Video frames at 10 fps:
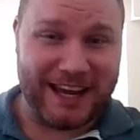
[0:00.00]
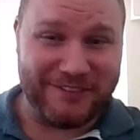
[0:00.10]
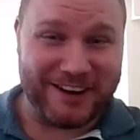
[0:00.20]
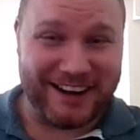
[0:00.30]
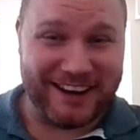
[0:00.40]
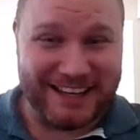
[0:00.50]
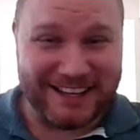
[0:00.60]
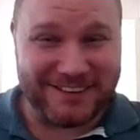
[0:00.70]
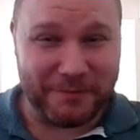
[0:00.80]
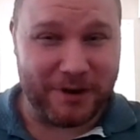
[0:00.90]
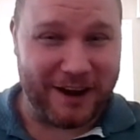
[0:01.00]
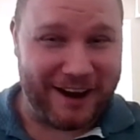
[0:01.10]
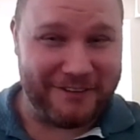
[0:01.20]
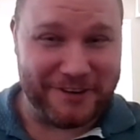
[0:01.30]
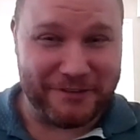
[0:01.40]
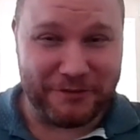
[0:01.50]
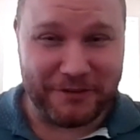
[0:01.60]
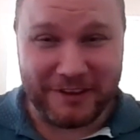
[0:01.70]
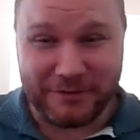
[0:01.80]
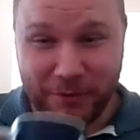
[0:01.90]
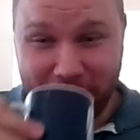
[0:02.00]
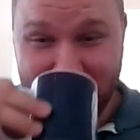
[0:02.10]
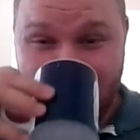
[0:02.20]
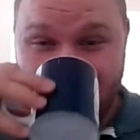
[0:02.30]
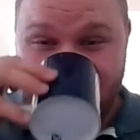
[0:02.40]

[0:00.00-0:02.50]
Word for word: and we're gonna need some coffee for this one.